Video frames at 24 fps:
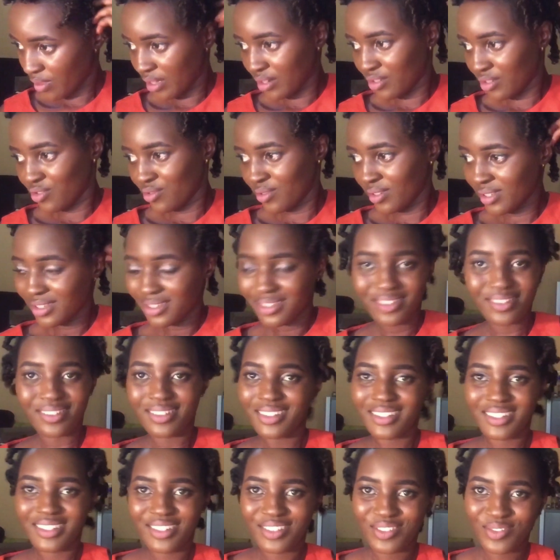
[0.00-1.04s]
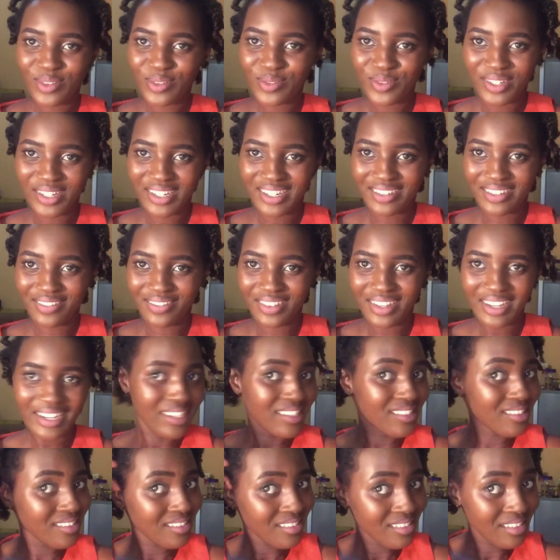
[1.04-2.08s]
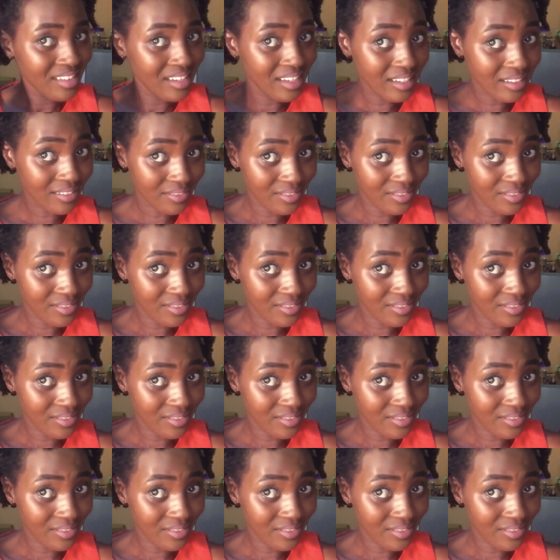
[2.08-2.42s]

of that twist. So this is what we have, guys.